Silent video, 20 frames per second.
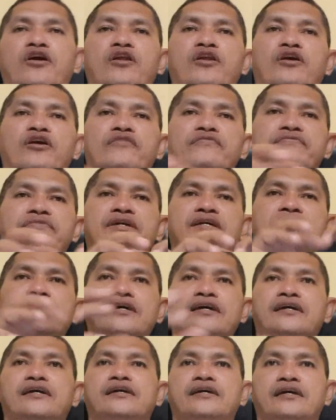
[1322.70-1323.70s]
all of the
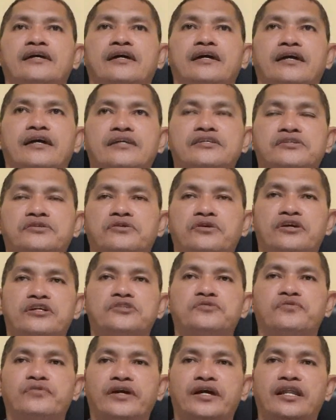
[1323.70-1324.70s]

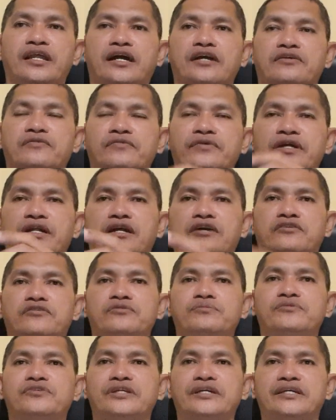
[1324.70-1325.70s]
scores were
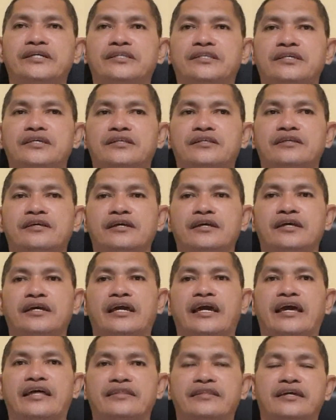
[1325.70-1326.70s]
accumulated
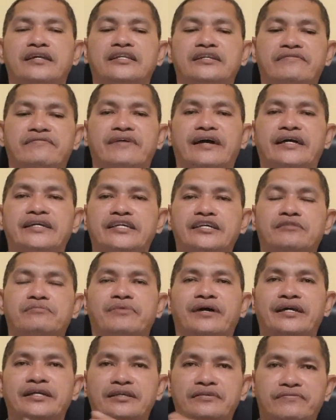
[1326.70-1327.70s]
and then divided
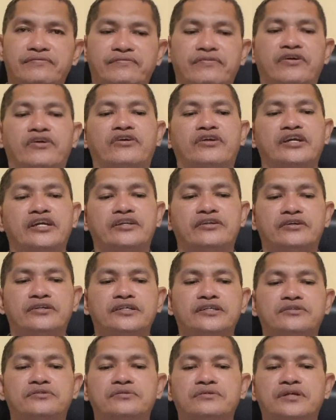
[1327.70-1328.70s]
by 4 in
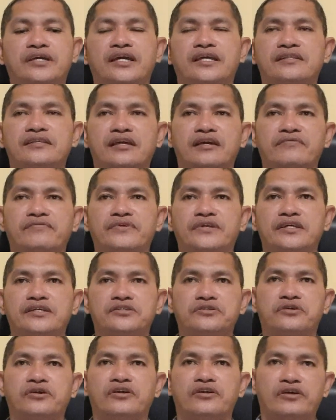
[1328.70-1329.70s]
order to get the average
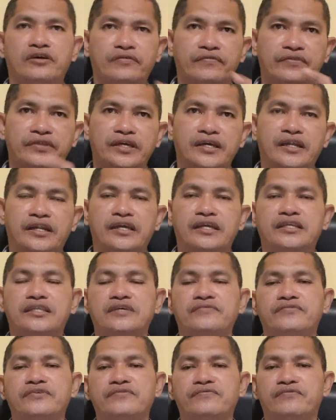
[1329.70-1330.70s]
score of the
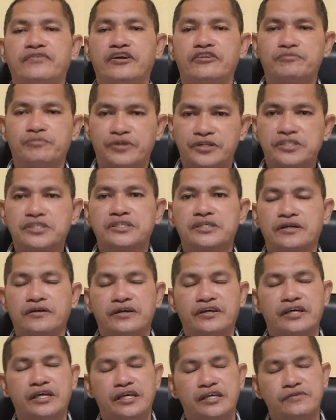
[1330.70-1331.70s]
active
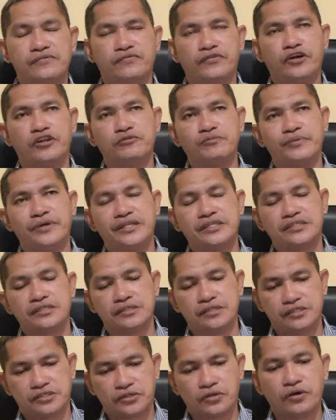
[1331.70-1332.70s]
involvement
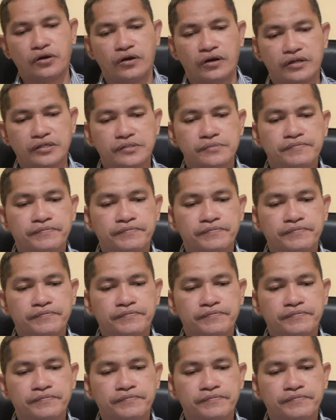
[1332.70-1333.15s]
score.